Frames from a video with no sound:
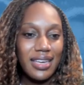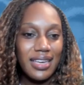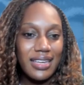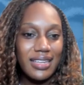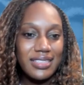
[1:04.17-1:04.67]

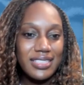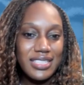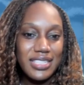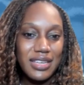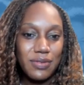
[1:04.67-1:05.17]
and
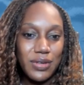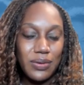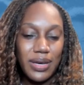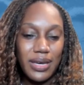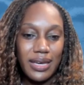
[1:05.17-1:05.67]
just give
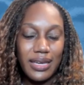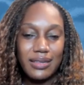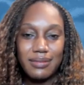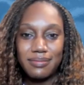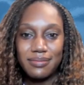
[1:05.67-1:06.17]
you a